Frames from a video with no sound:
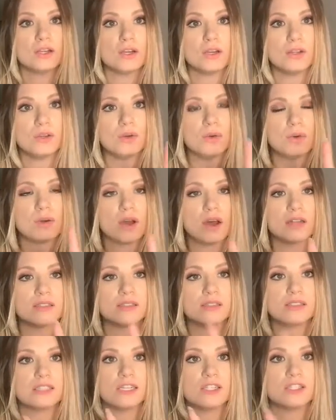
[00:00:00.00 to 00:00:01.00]
new
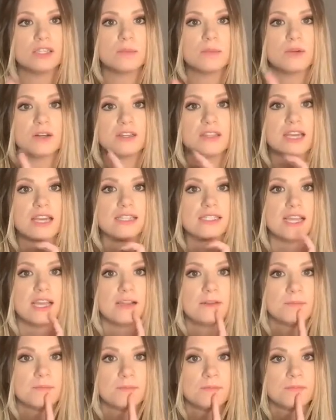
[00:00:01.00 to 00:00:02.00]
consultation booked that
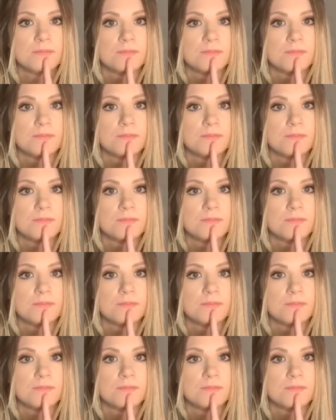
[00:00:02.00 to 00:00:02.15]
day.